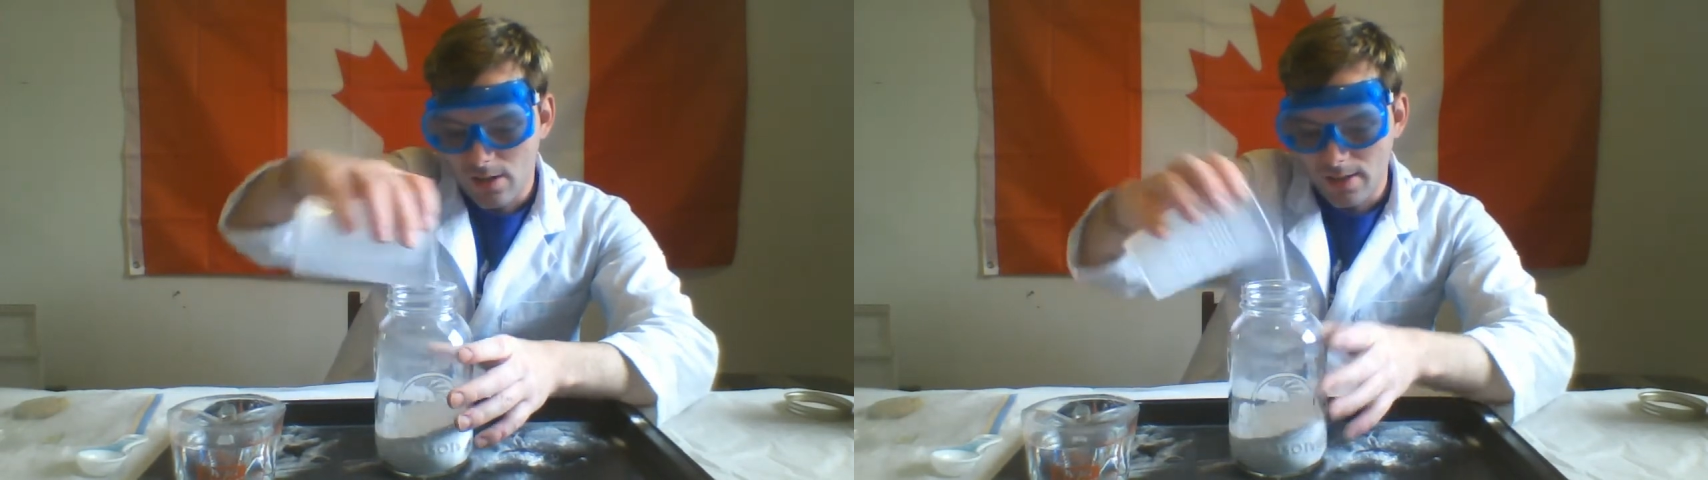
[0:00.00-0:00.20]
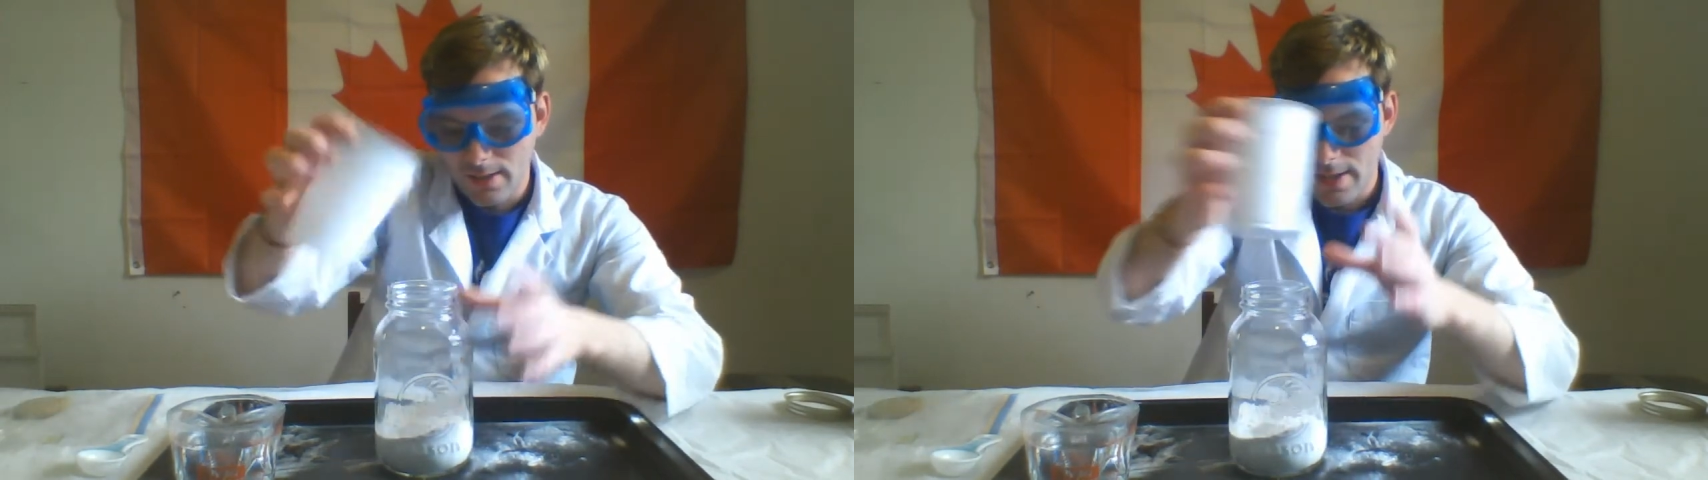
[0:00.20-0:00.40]

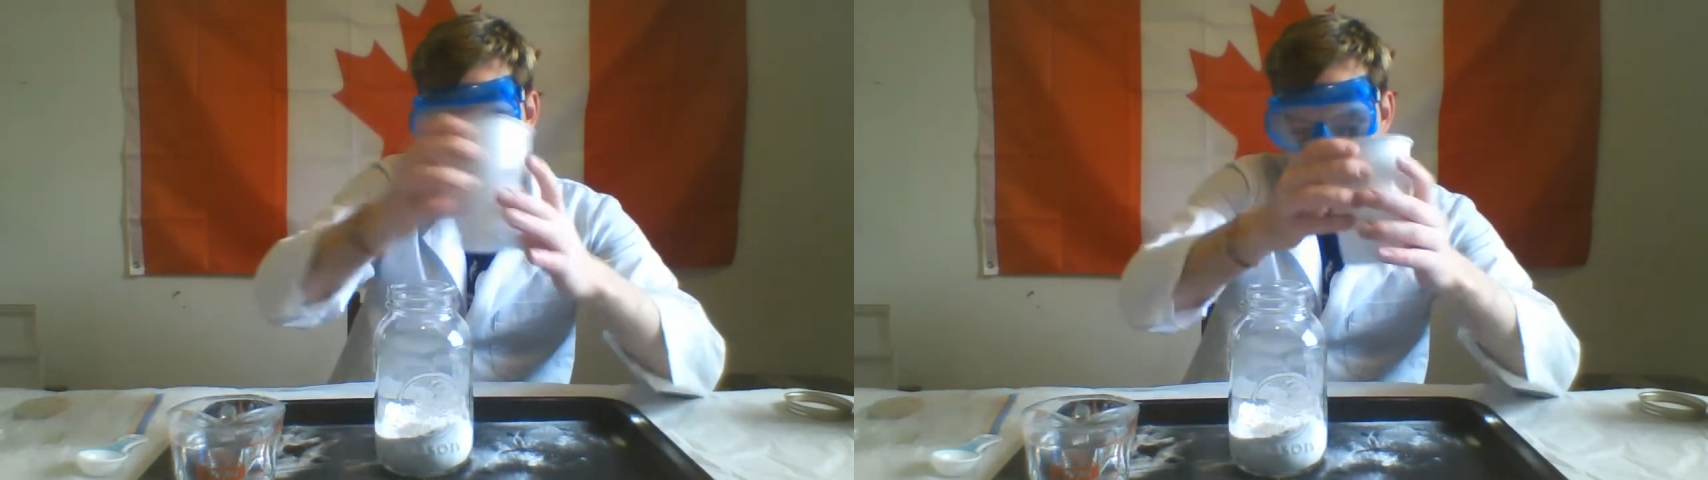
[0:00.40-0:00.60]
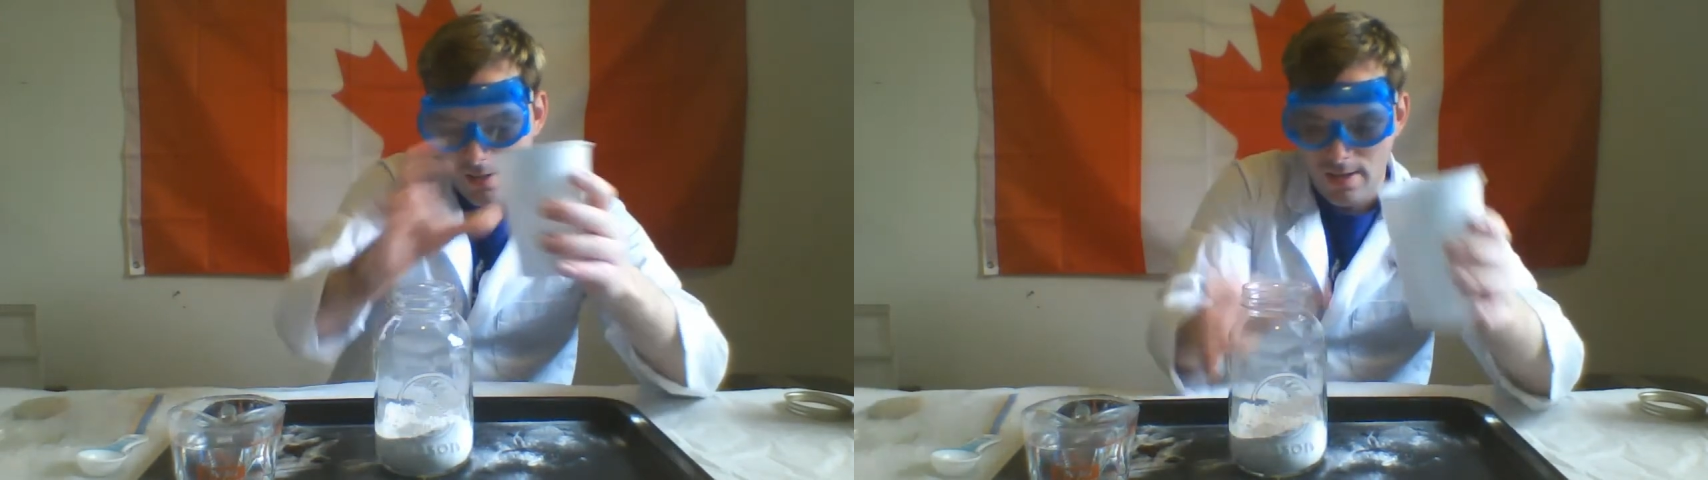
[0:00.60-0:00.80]
in
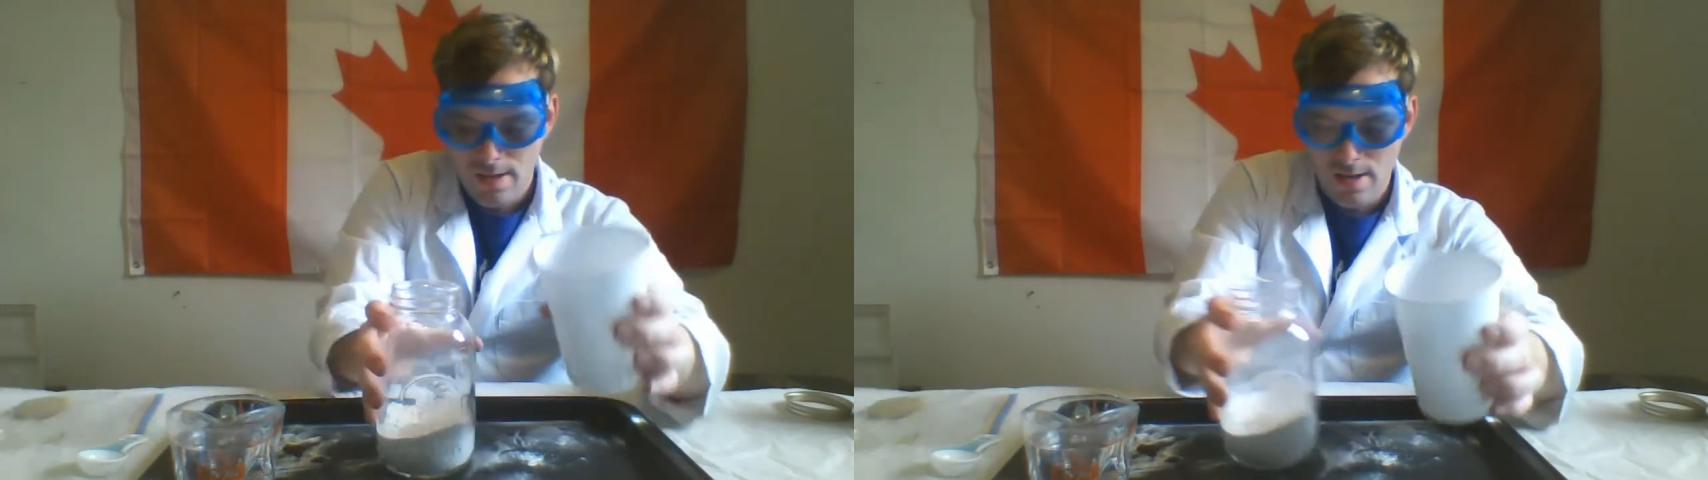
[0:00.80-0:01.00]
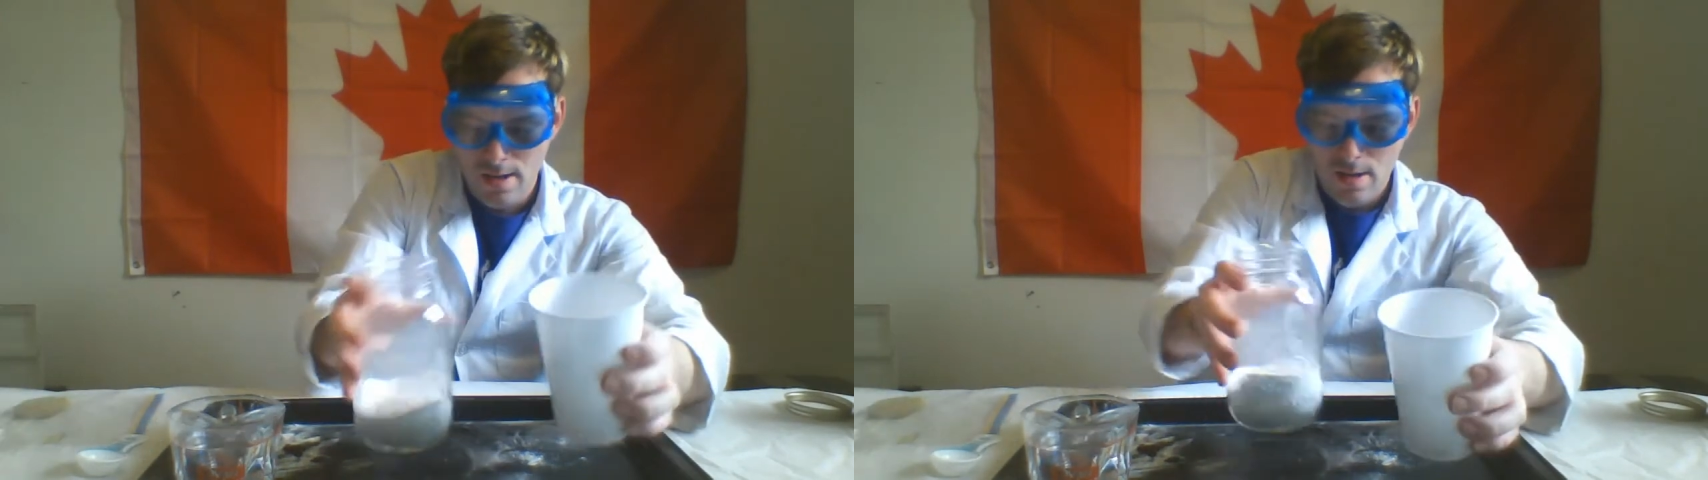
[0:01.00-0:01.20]
there.
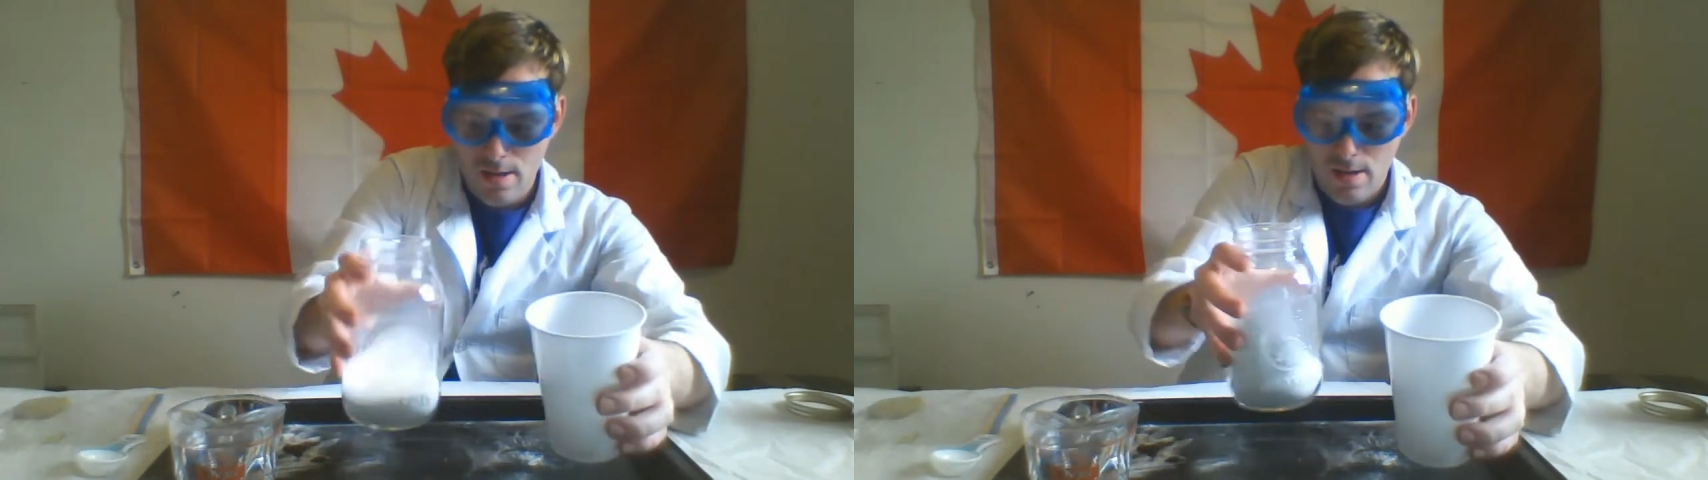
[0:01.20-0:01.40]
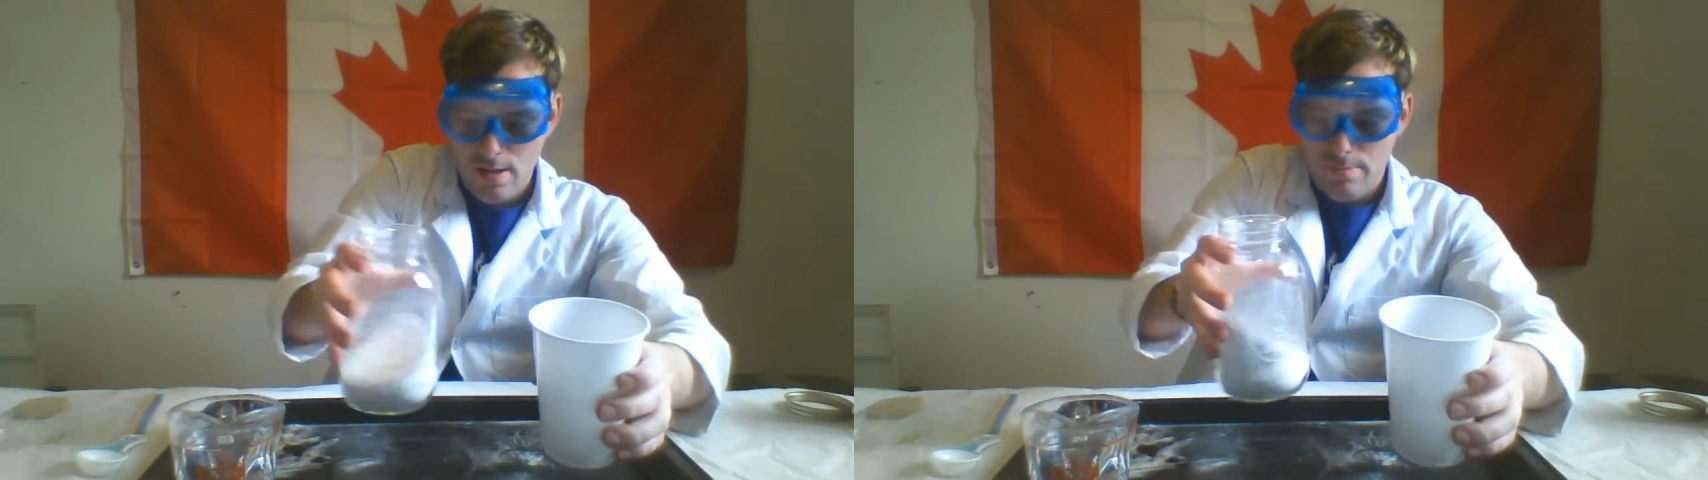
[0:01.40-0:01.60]

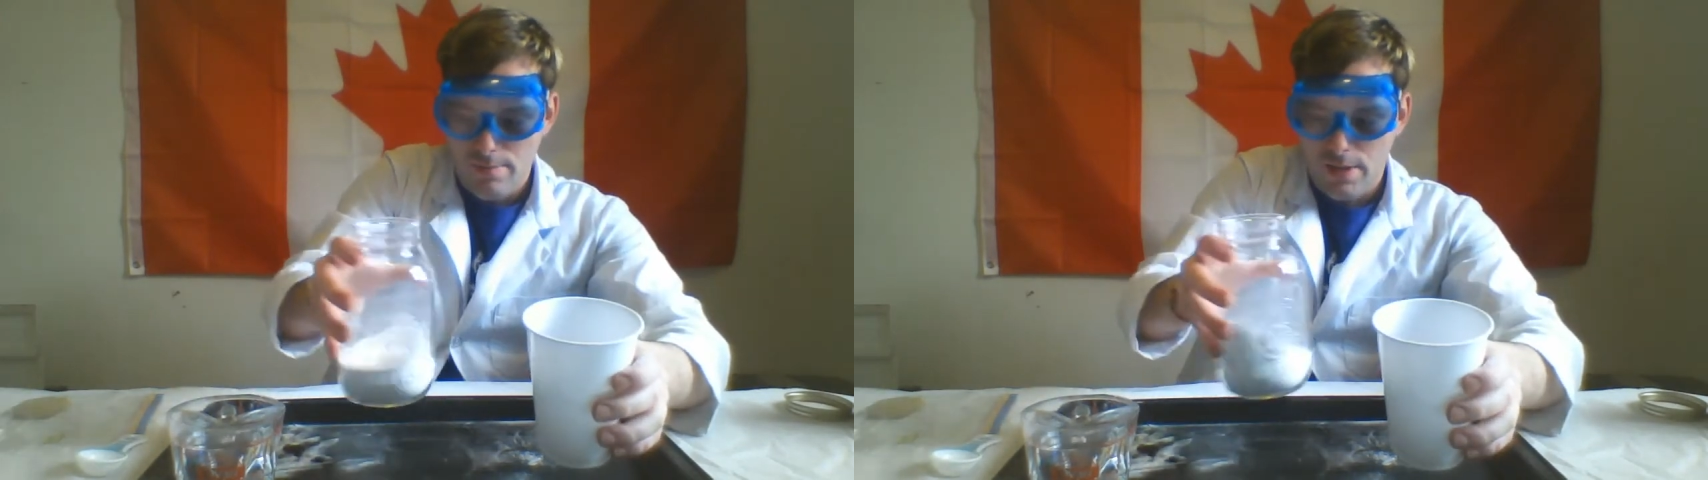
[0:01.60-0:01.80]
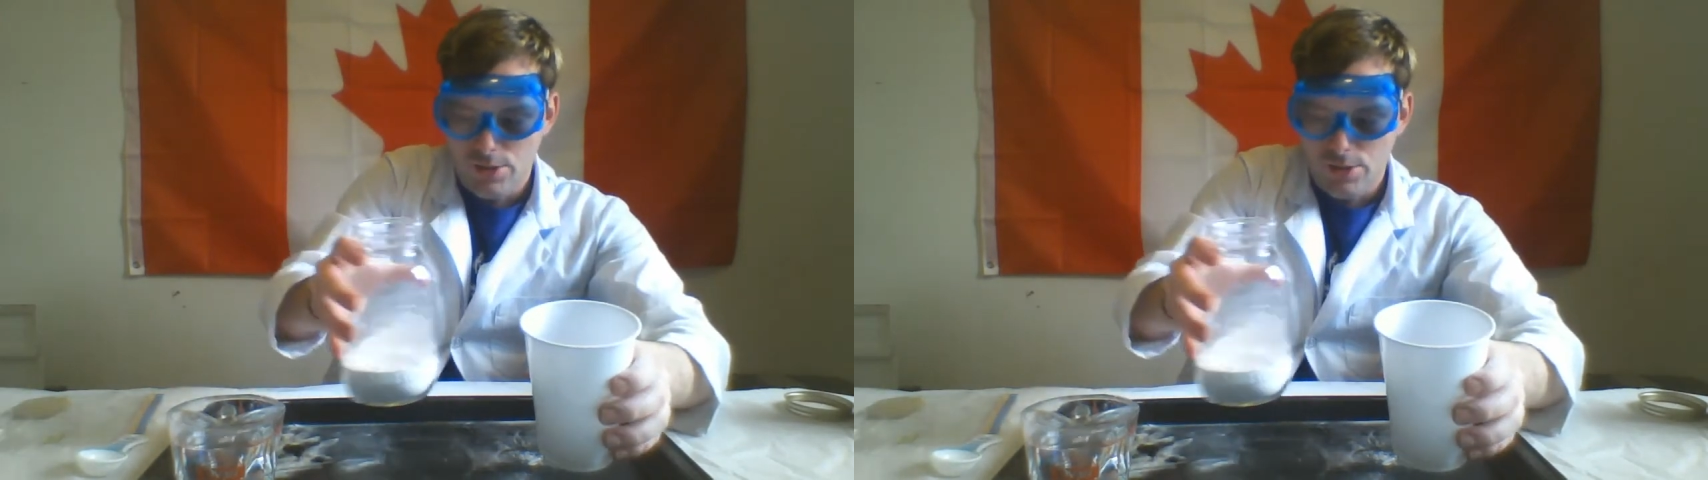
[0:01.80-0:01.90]
Make